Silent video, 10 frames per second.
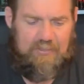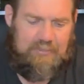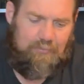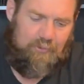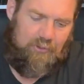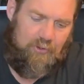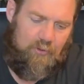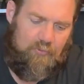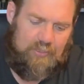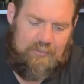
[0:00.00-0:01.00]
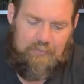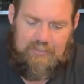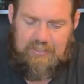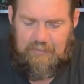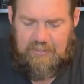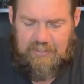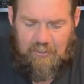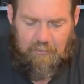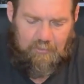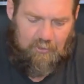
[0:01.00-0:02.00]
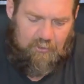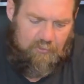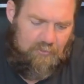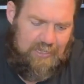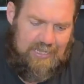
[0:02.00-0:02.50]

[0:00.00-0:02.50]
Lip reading: the blue, the subtle blue.